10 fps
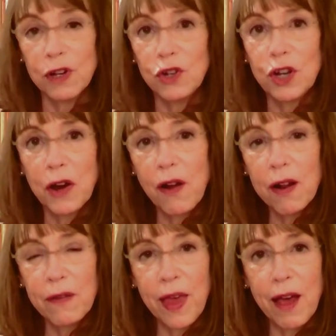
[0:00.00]
to share
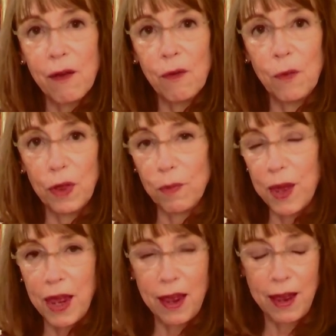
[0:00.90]
all of that with
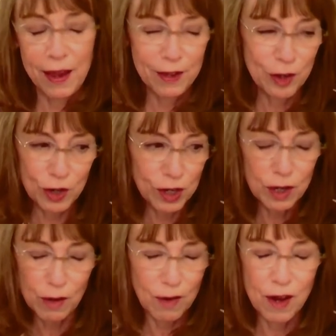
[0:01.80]
me has just
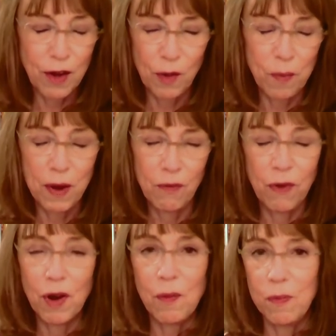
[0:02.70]
you know been
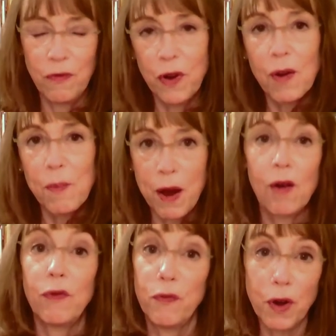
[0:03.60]
very, very
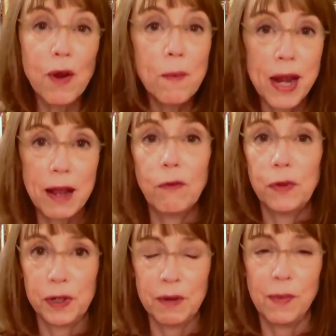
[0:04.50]
powerful, very
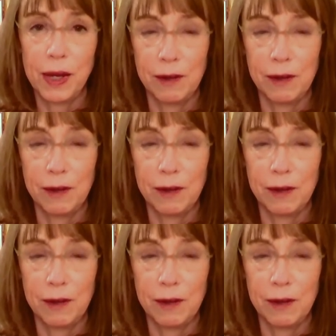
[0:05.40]
meaningful to me.